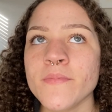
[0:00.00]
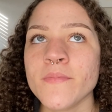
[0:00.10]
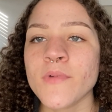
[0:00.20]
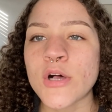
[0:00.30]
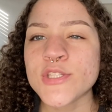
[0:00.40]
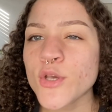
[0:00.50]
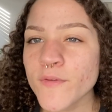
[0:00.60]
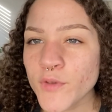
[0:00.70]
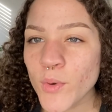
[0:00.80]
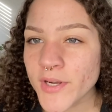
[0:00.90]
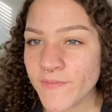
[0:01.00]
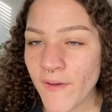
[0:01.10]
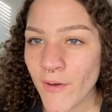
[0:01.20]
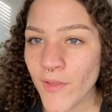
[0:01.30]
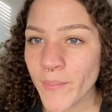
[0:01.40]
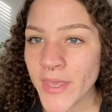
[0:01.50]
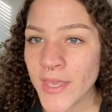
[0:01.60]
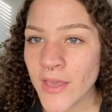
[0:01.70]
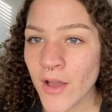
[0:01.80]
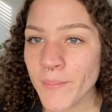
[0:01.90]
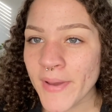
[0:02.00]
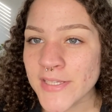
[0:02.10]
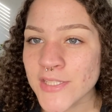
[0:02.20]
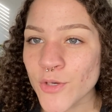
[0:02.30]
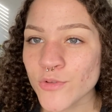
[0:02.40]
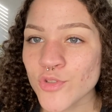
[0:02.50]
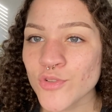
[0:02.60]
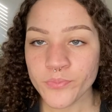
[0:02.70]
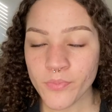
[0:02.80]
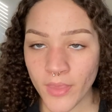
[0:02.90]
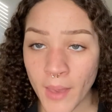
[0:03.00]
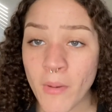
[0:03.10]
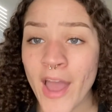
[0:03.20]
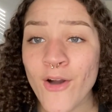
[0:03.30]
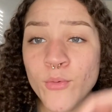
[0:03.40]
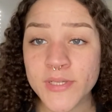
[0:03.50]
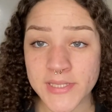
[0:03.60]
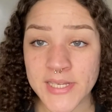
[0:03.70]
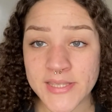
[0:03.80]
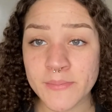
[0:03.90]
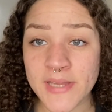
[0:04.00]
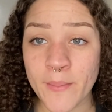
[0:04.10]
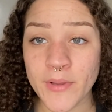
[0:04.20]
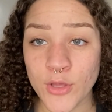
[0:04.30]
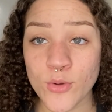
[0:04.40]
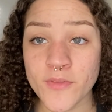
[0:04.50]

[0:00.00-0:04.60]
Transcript: Also, if you want to follow me on my social, I always link them down below in the